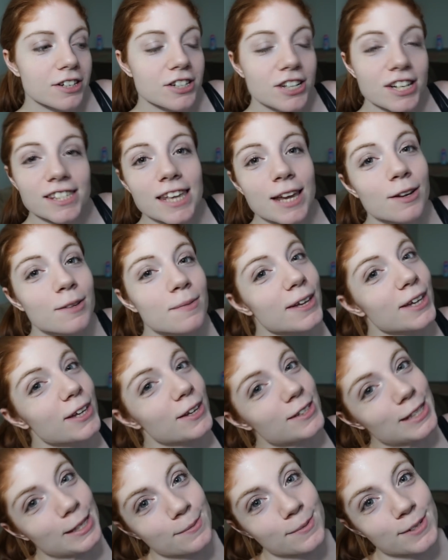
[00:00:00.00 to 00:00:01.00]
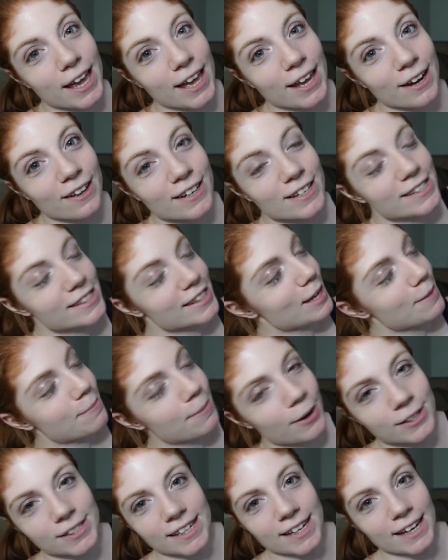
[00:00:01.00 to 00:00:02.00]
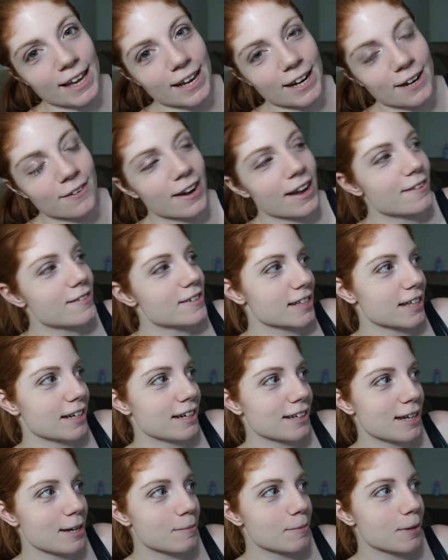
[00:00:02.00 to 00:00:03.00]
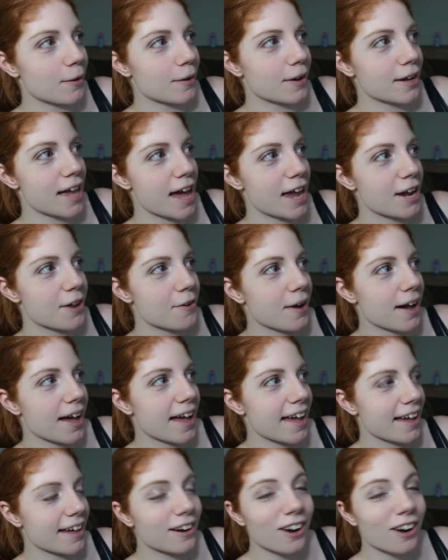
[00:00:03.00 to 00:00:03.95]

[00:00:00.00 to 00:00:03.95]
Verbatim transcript: Just like on the YouTube channel, I just keep posting anyway. I'm just going to keep going anyway.